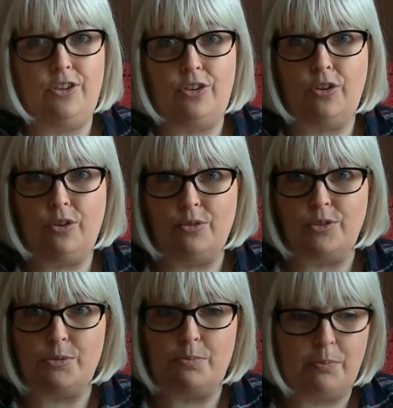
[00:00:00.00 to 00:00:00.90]

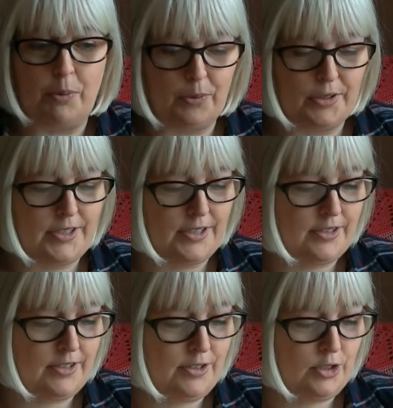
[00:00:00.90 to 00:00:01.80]
huge
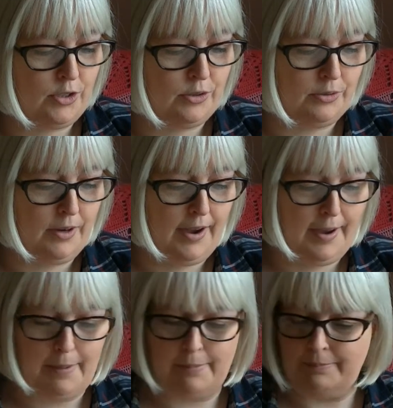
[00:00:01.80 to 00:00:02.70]
bonuses to
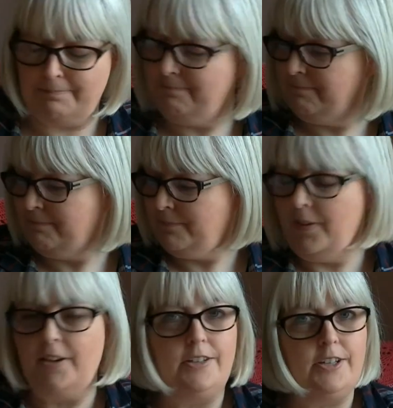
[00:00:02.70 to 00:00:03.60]

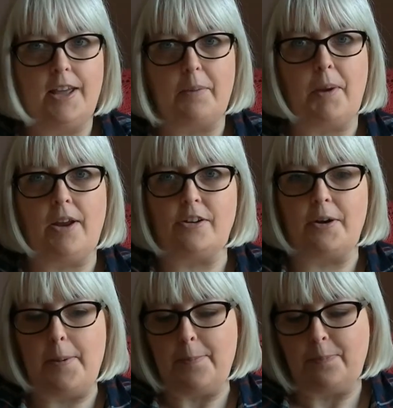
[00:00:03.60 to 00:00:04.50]
that pattern.